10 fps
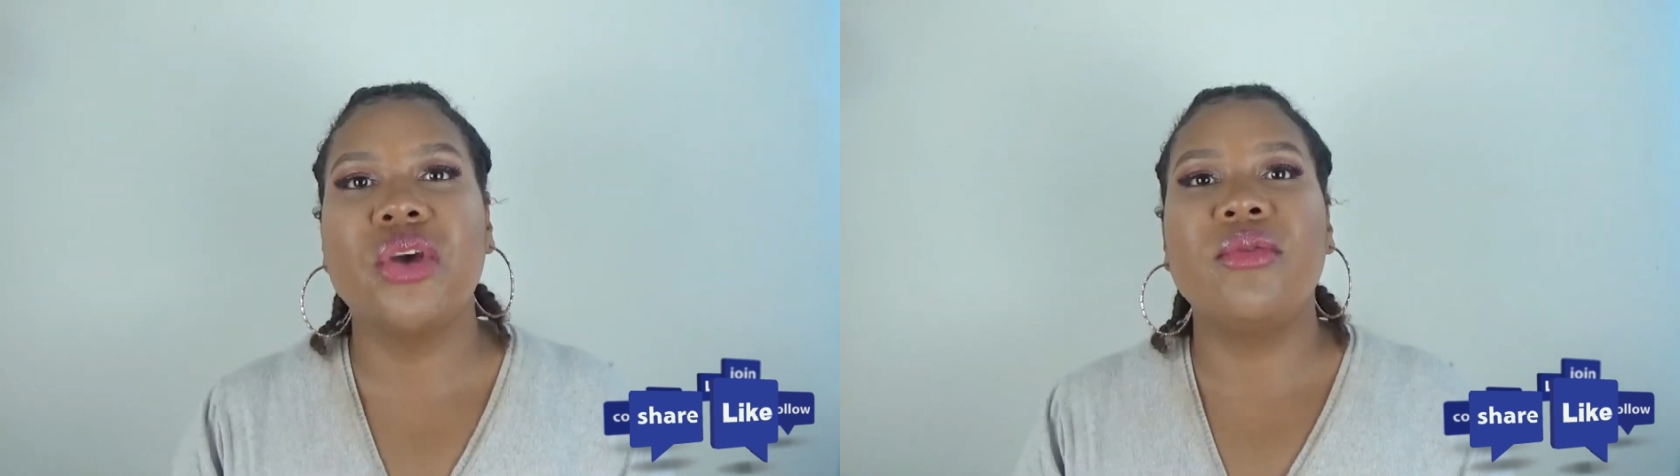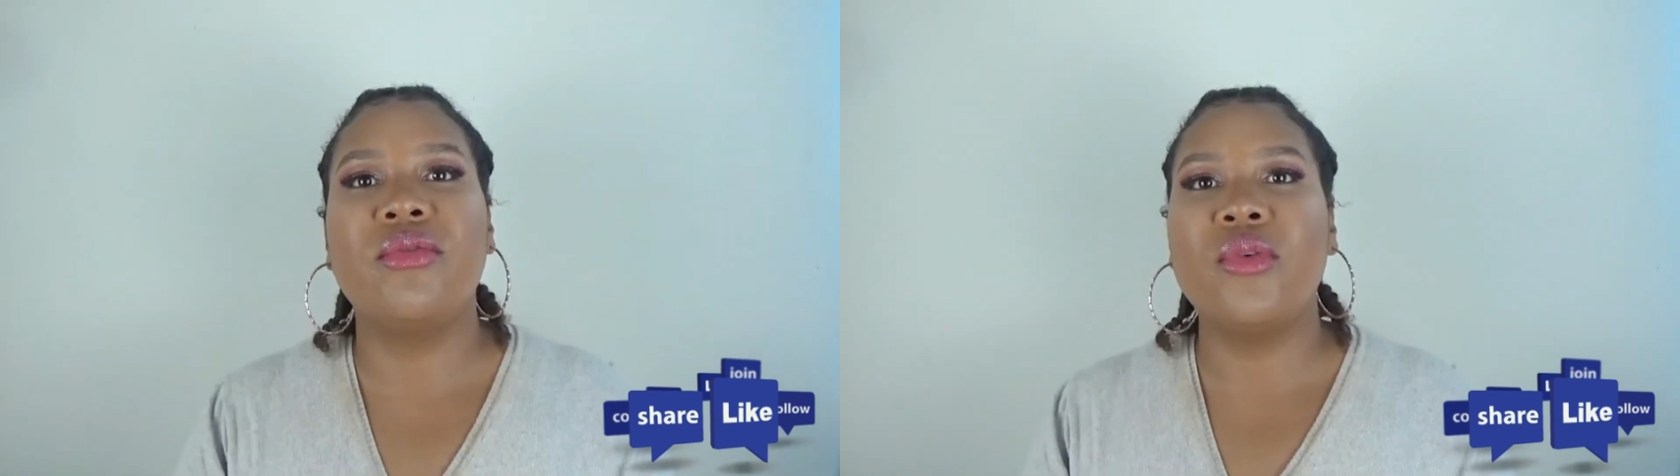
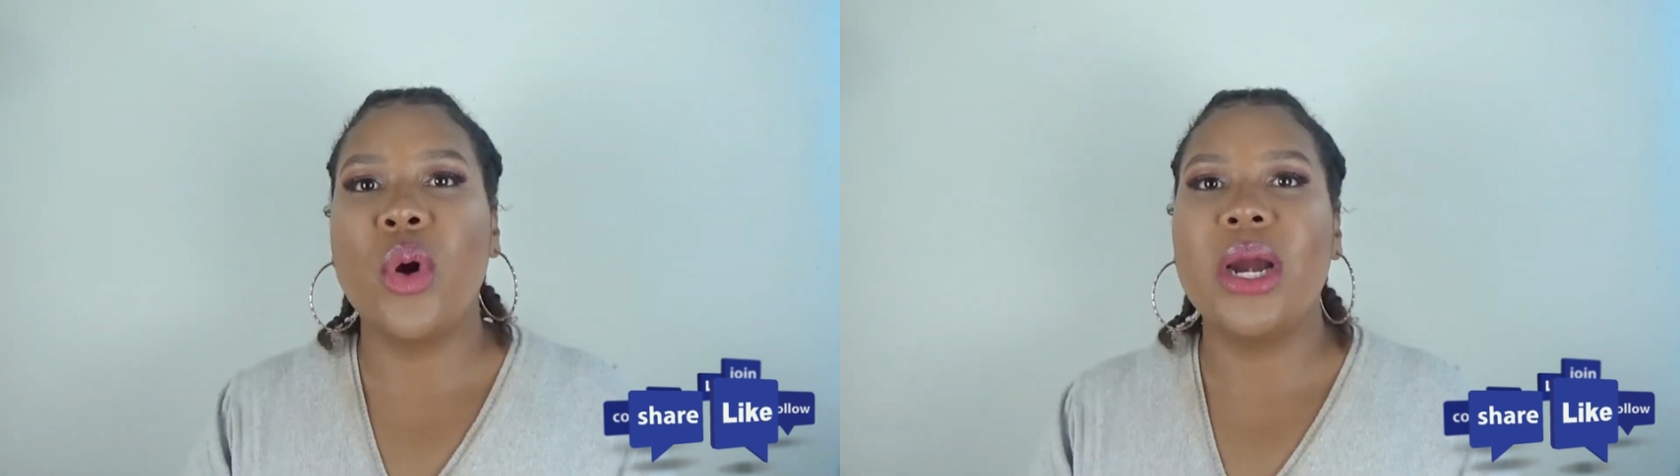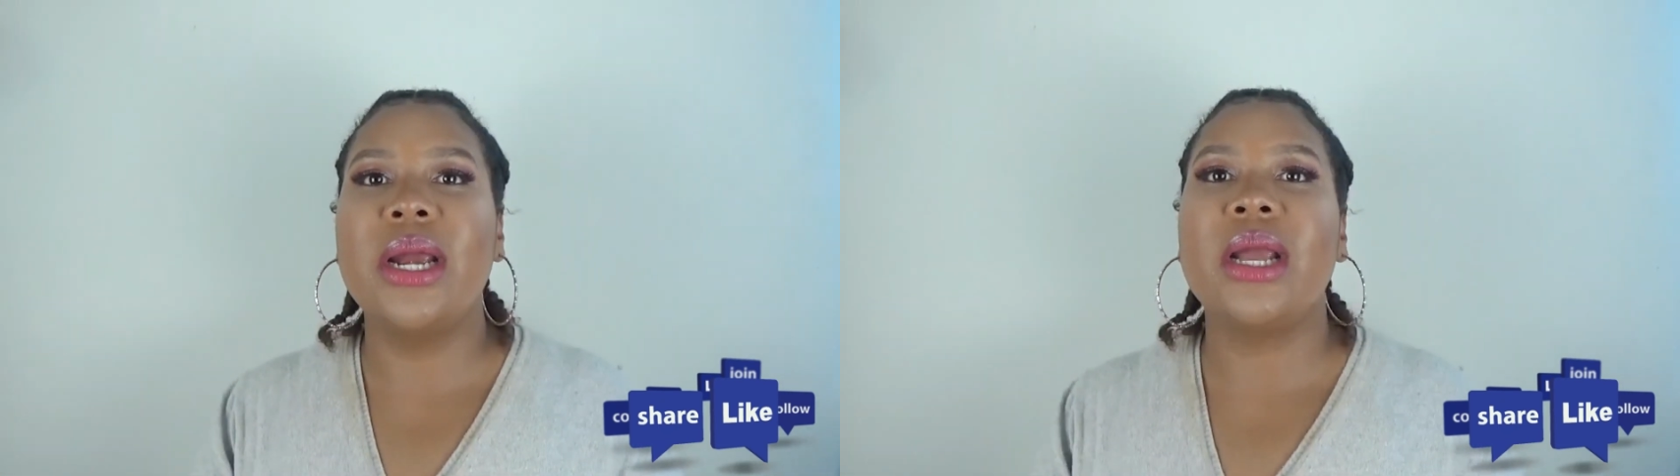
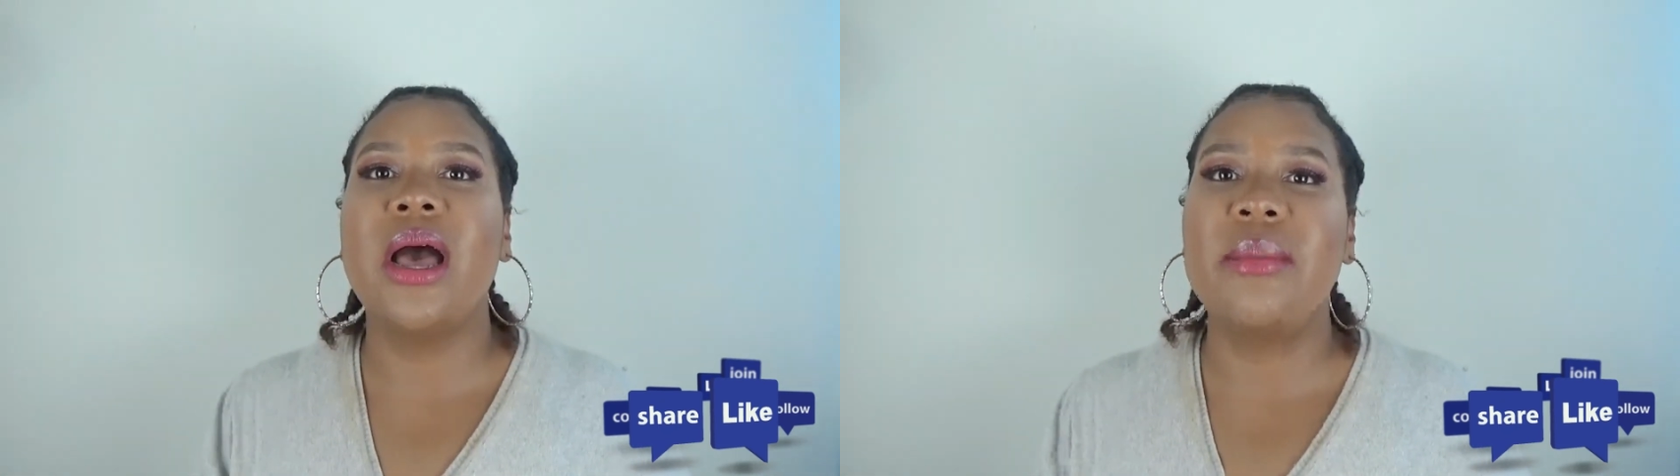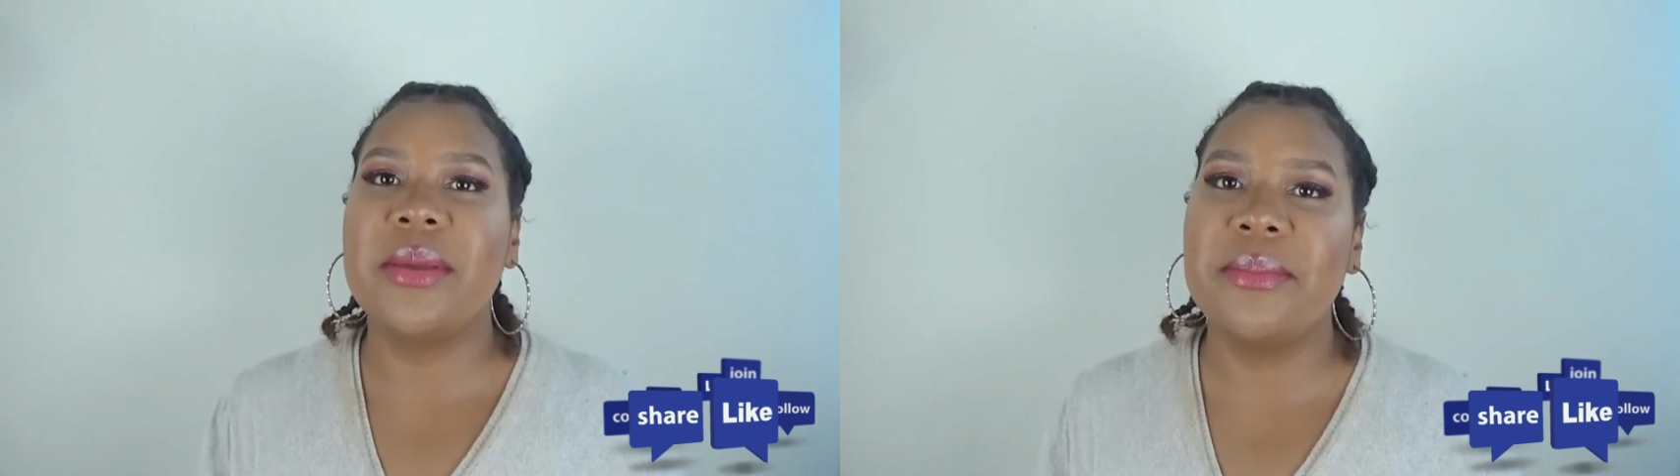for
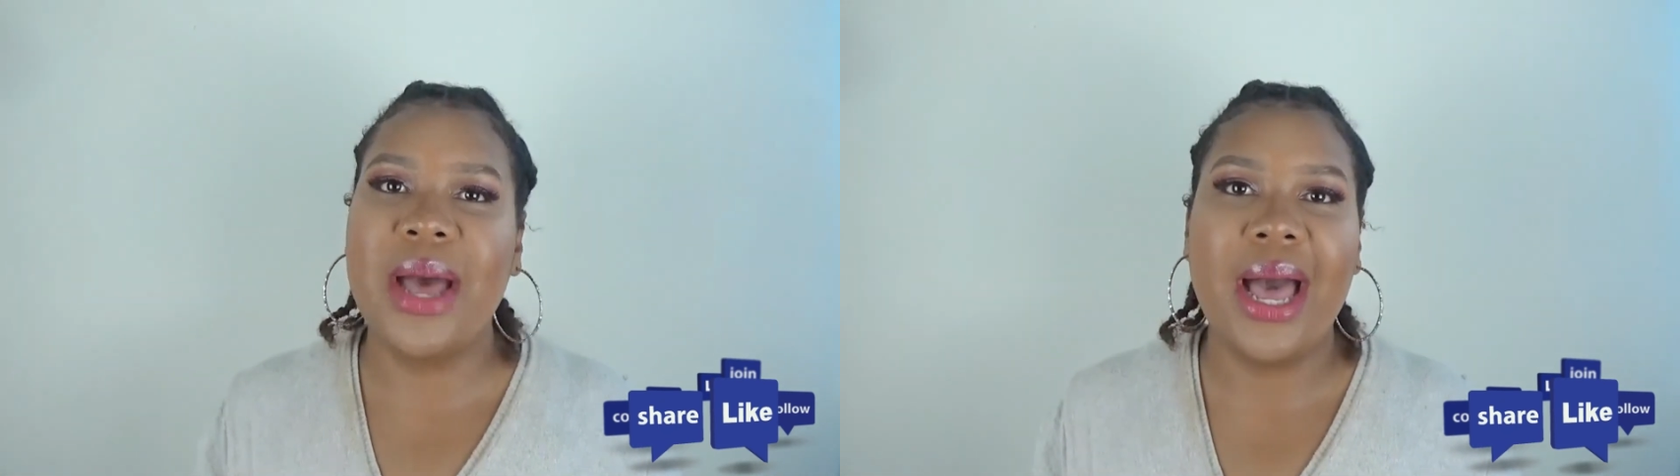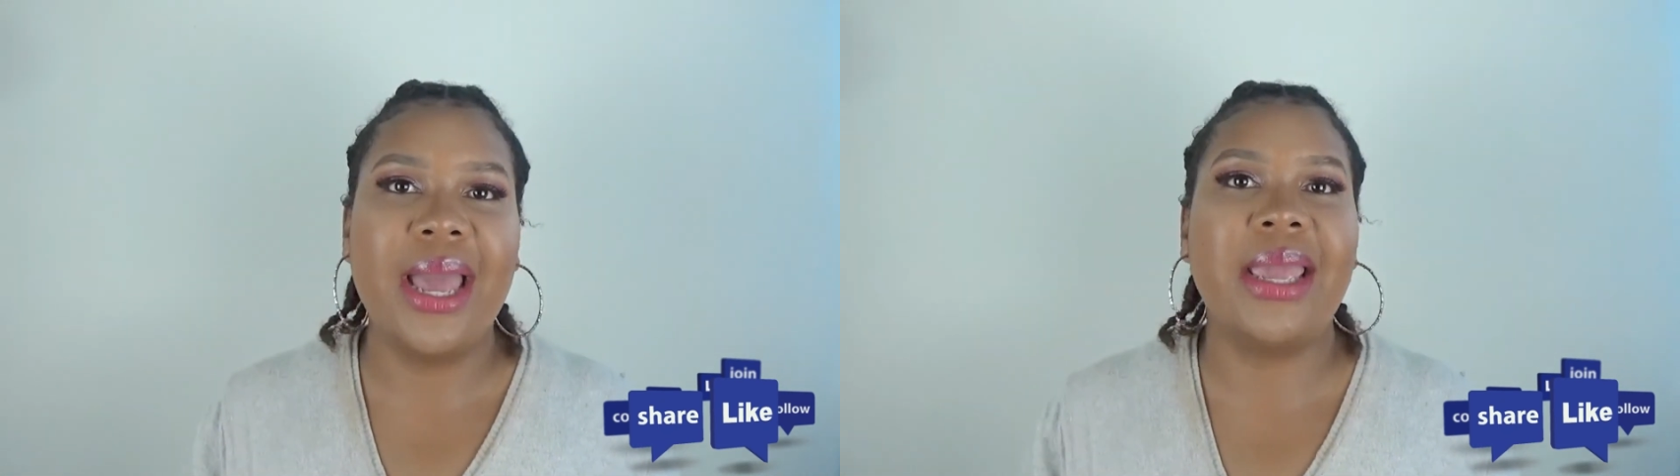coming
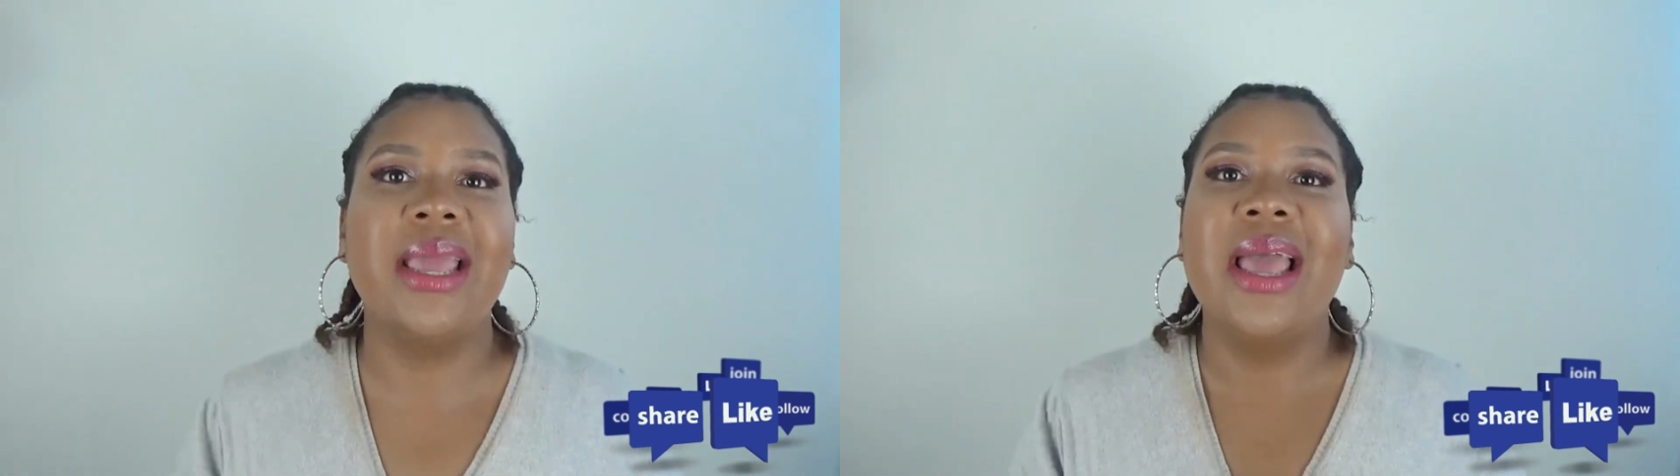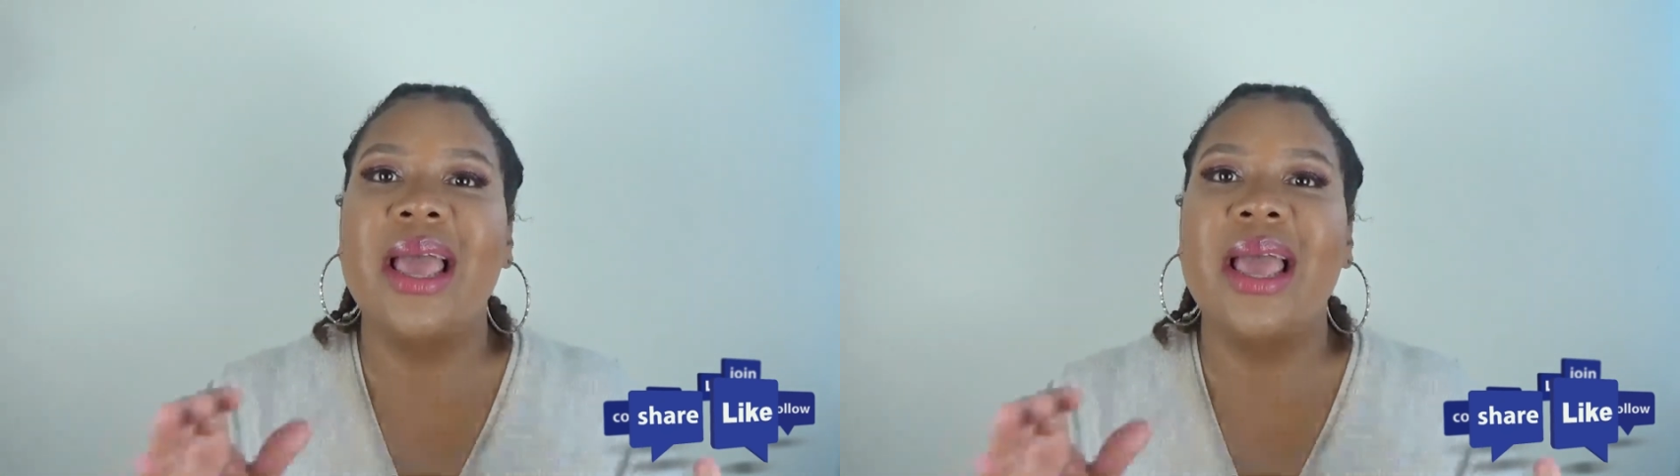by,